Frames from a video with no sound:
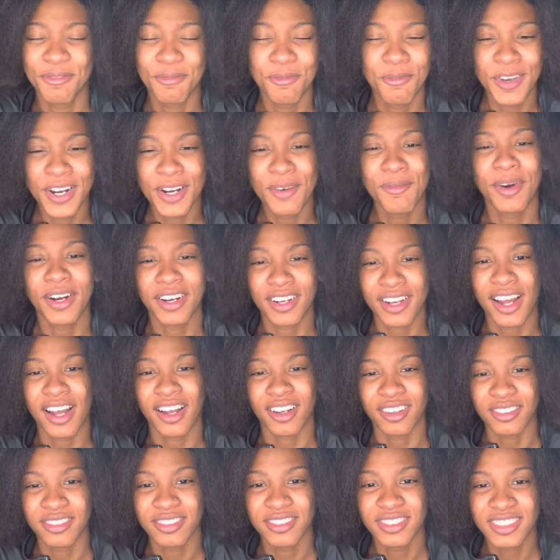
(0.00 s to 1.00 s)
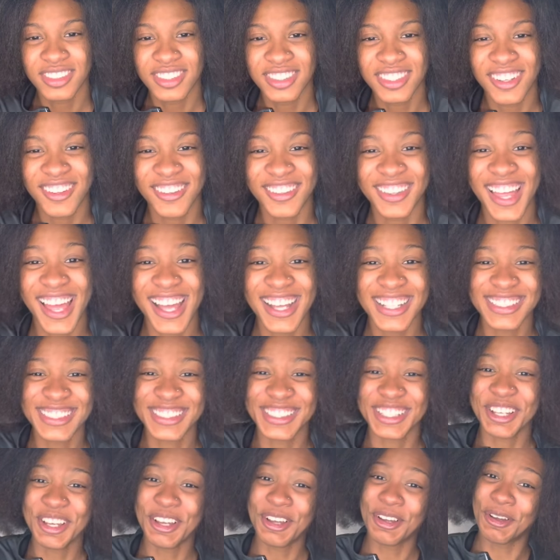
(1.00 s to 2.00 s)
we didn't work out so
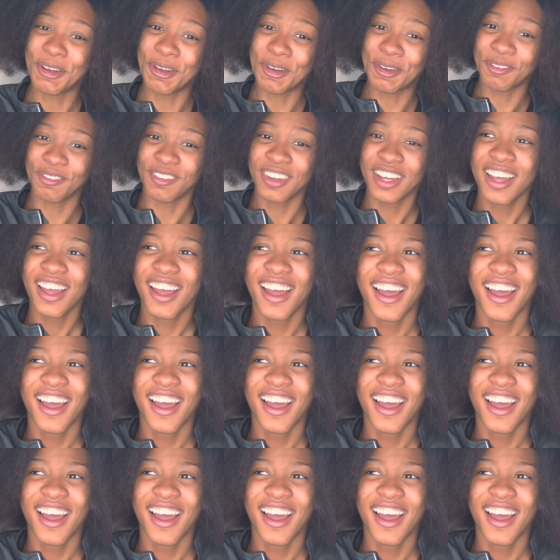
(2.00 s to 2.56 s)
that's um